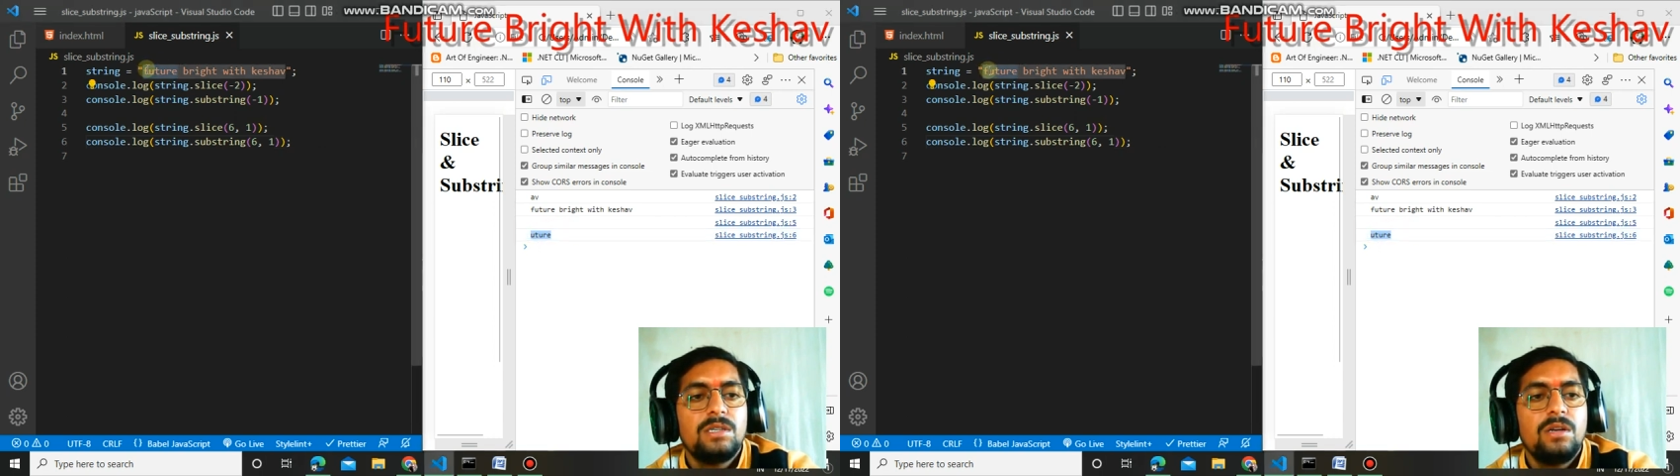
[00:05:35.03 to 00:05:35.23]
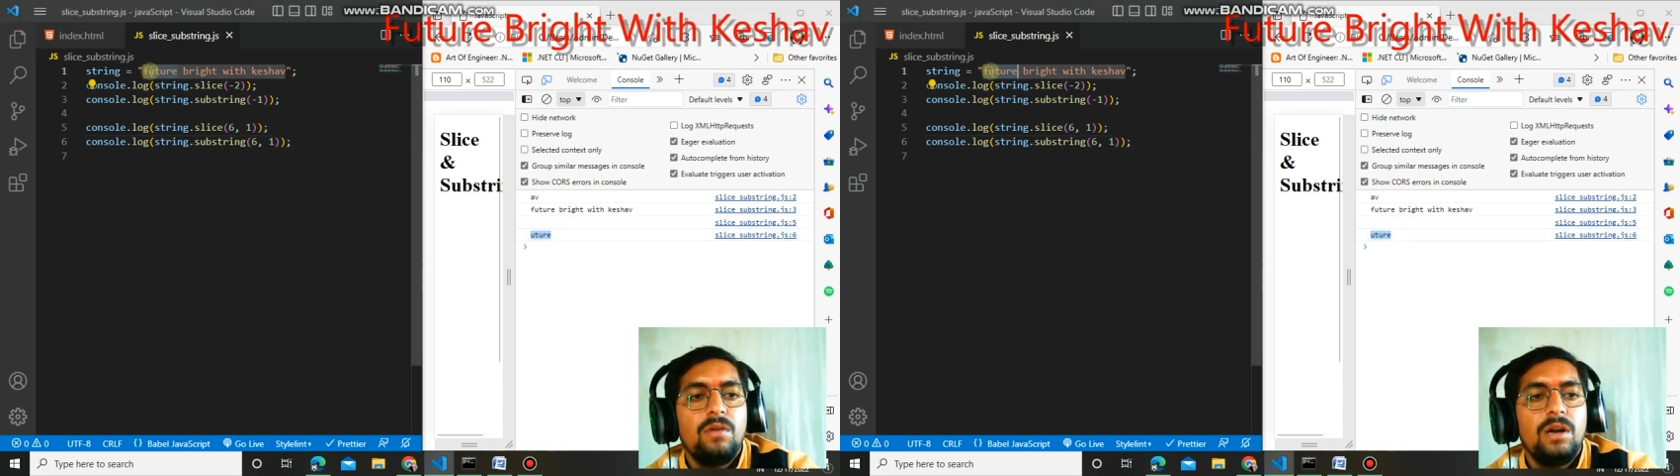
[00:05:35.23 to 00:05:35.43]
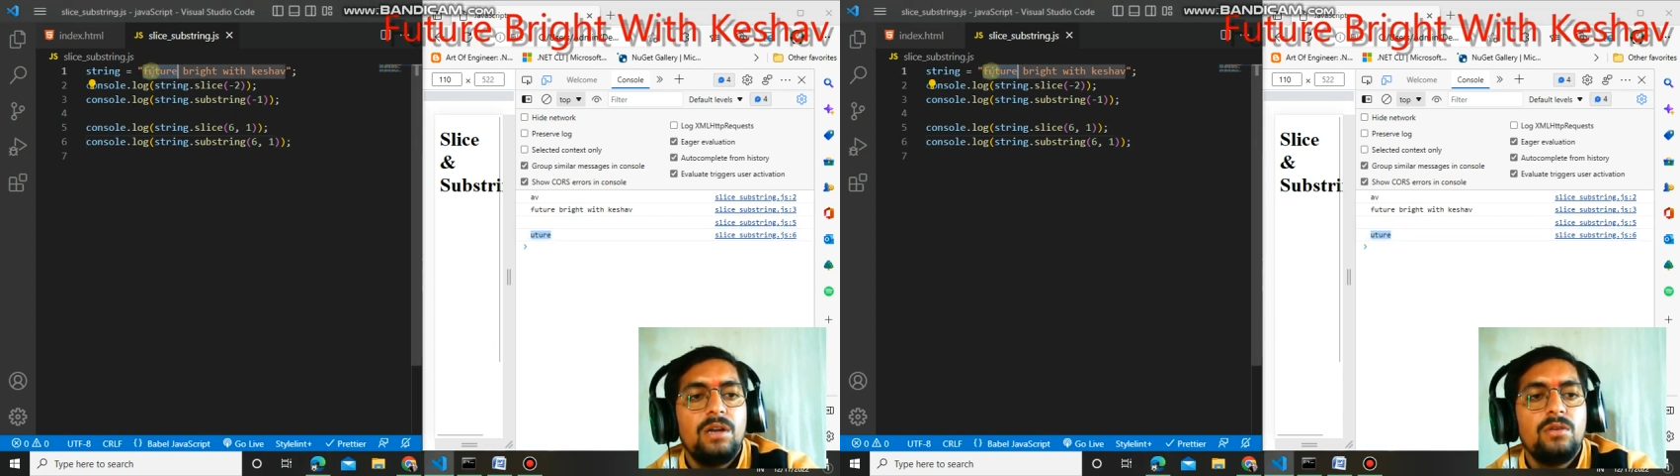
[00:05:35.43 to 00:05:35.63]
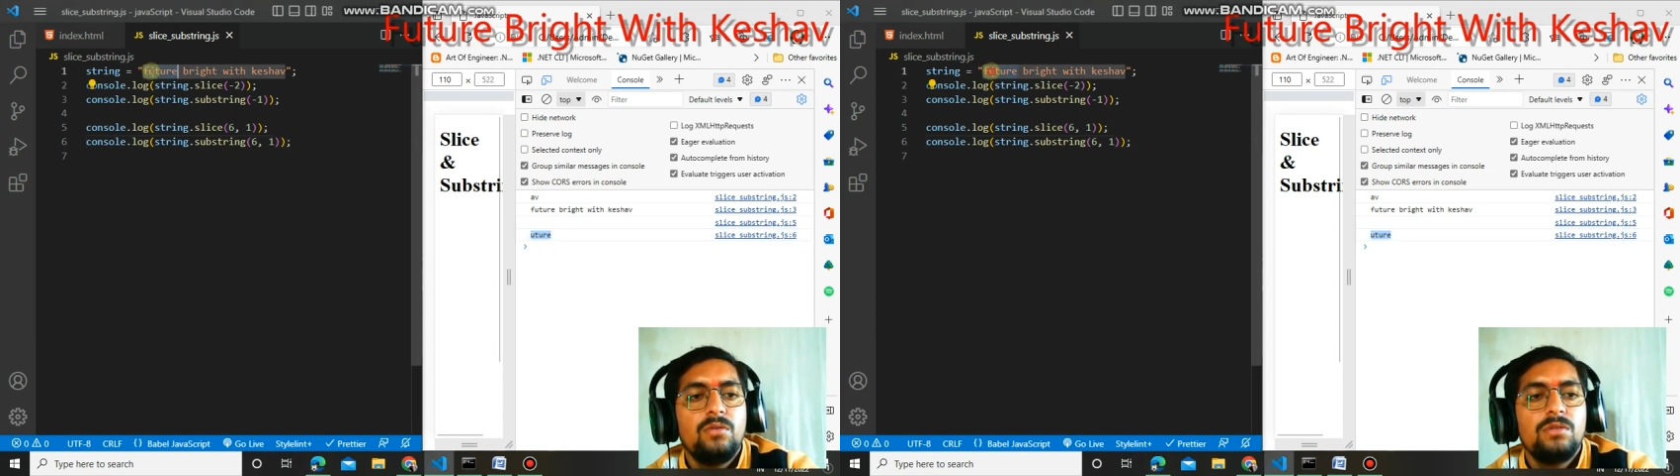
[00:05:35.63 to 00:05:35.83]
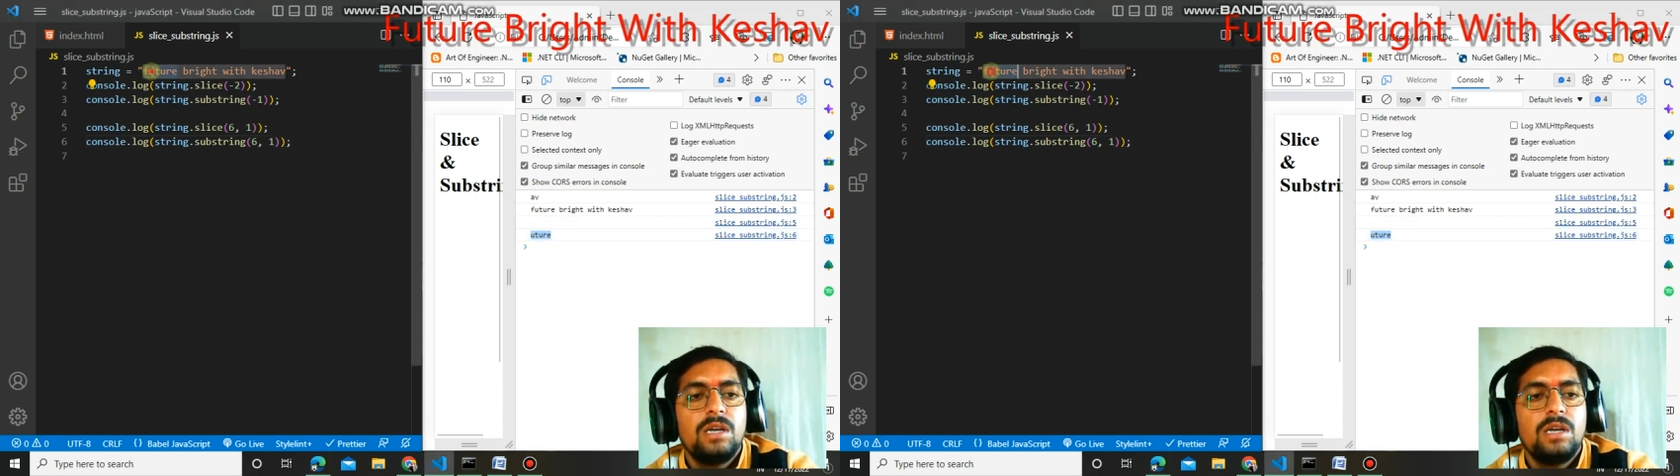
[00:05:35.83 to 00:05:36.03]
0 and
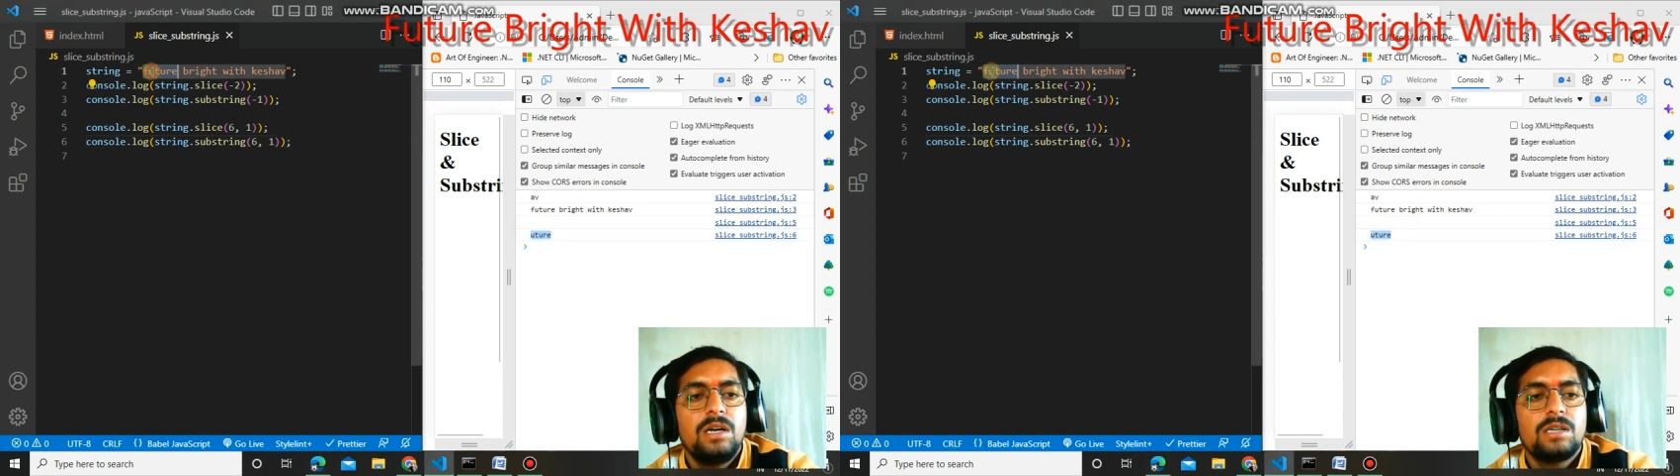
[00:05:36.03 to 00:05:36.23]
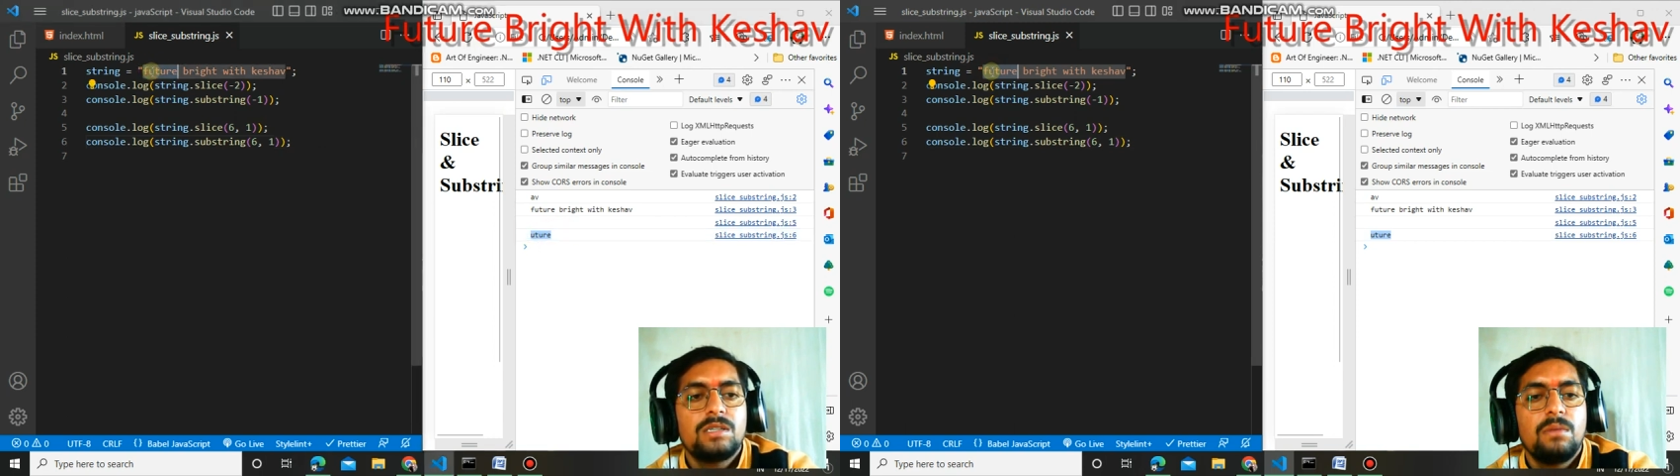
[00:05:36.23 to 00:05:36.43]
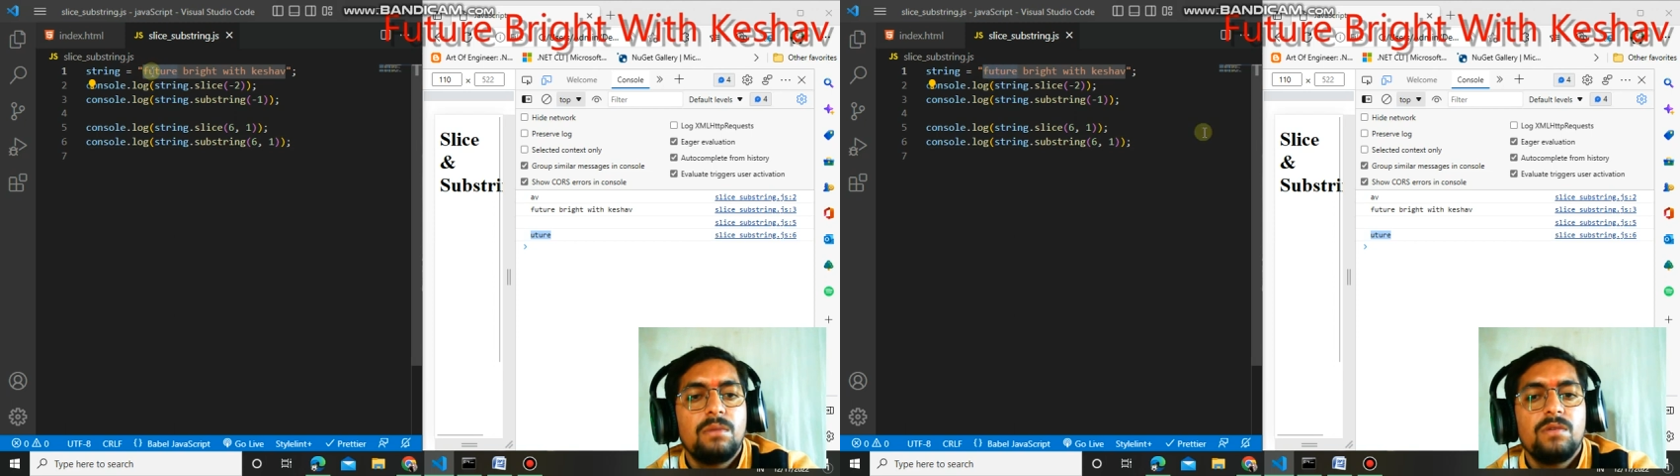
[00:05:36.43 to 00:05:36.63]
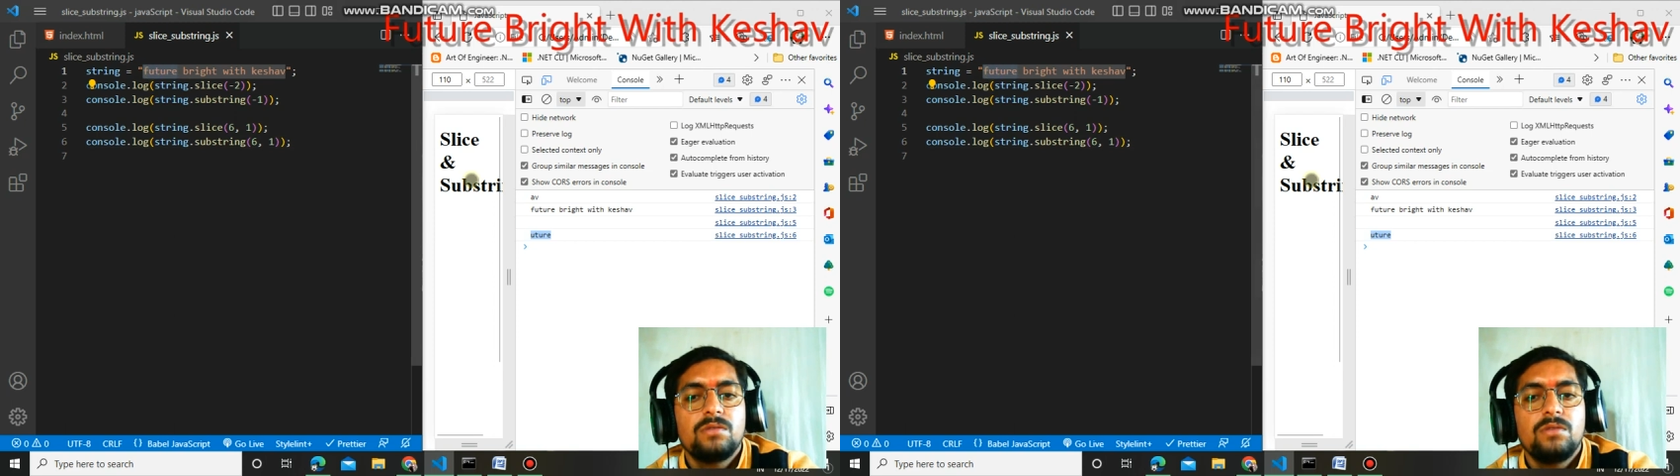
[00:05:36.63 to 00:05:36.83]
u is the index number 1,